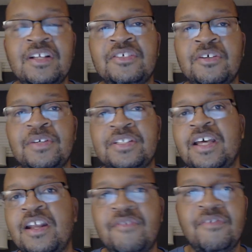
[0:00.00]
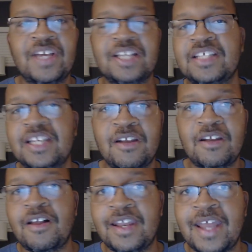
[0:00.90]
So instead of investing in
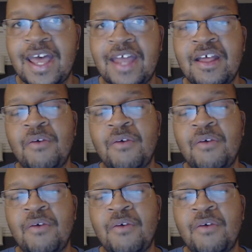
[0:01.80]
all of that,